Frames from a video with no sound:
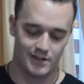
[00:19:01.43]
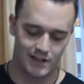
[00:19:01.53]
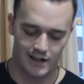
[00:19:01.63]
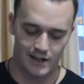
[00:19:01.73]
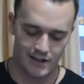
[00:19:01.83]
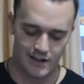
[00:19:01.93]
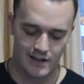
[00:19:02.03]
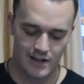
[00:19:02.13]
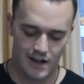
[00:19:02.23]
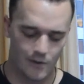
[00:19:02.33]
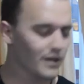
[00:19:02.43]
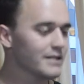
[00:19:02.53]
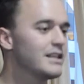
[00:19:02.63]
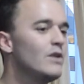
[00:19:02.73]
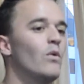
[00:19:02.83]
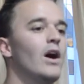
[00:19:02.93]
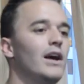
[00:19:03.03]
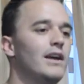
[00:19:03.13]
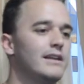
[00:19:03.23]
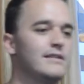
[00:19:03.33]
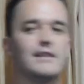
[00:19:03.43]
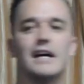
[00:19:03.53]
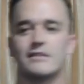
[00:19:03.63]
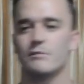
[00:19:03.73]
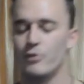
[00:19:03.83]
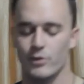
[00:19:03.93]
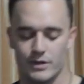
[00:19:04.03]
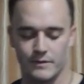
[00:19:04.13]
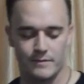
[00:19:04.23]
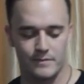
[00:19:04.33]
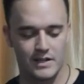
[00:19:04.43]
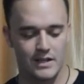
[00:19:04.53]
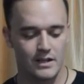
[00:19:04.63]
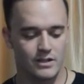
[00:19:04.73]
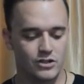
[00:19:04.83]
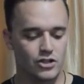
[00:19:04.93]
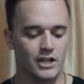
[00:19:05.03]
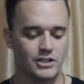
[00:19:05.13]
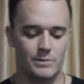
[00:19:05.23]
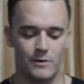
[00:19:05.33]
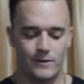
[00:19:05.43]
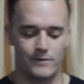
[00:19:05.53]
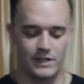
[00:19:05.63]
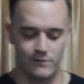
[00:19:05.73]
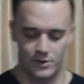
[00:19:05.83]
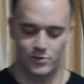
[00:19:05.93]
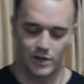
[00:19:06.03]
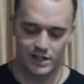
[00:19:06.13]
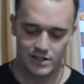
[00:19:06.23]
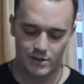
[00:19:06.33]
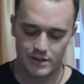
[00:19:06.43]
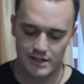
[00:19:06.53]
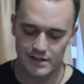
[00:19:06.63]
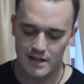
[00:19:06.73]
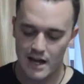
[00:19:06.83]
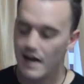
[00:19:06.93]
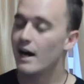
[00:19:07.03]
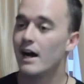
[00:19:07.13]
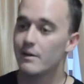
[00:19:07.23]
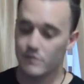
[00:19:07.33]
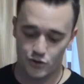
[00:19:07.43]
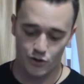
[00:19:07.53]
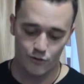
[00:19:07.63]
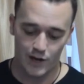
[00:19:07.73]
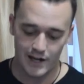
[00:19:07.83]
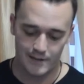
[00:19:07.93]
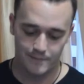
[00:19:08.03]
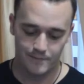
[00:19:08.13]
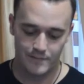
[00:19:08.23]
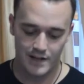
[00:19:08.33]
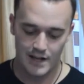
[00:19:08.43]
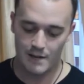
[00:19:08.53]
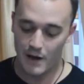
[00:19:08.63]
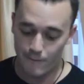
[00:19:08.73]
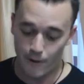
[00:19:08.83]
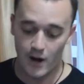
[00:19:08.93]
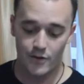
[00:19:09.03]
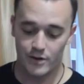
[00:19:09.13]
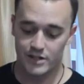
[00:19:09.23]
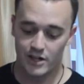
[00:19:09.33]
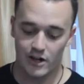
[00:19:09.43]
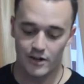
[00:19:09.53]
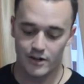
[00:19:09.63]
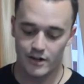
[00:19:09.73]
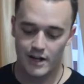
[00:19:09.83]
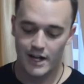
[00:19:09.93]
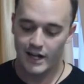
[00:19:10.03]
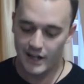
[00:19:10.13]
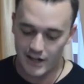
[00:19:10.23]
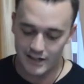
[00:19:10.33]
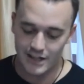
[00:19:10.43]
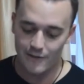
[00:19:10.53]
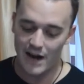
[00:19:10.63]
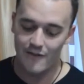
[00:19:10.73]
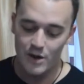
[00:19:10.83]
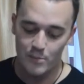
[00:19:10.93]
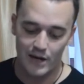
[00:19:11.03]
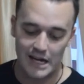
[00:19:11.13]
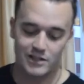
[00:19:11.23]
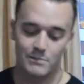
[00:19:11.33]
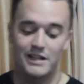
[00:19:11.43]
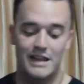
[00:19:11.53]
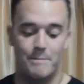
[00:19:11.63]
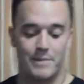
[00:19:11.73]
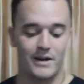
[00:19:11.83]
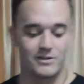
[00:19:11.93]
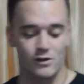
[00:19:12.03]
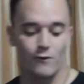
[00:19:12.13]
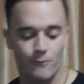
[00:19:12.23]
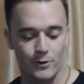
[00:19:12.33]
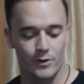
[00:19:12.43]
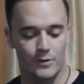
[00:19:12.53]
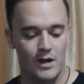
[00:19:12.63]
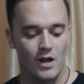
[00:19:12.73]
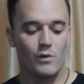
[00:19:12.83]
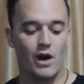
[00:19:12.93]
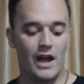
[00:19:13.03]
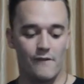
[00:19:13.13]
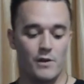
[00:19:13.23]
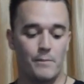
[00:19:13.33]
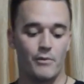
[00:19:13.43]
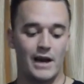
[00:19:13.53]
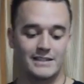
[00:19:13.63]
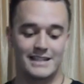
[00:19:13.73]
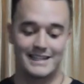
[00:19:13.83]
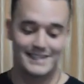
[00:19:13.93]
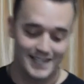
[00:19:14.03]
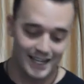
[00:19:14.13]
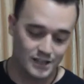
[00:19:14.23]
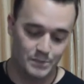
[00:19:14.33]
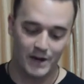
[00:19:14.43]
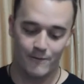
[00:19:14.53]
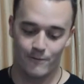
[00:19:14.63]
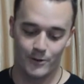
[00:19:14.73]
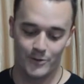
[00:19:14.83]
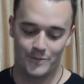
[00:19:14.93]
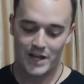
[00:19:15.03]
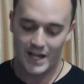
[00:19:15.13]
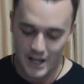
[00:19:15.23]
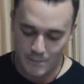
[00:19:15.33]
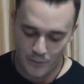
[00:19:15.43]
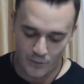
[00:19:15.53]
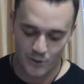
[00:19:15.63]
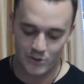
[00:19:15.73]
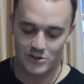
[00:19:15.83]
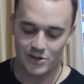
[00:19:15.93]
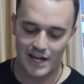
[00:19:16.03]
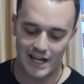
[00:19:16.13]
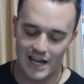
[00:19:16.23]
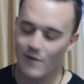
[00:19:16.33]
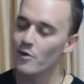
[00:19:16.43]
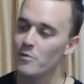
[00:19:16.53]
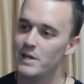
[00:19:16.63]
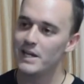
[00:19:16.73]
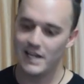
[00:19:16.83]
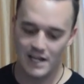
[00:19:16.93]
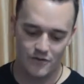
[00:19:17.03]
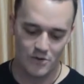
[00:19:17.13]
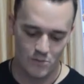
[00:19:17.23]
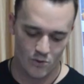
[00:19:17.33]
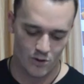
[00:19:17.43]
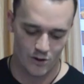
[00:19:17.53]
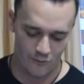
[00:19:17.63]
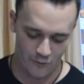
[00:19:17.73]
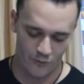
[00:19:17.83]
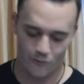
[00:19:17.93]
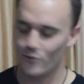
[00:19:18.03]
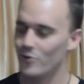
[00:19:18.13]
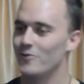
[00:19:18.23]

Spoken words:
to God. And we're going to see why that's important. Because in John chapter 15, verse 1 and 2, it says, I am the true vine, and my Father is the gardener. He cuts off every branch in me that bears no fruit, while every branch that does bear fruit, he prunes so that it will be even more fruitful.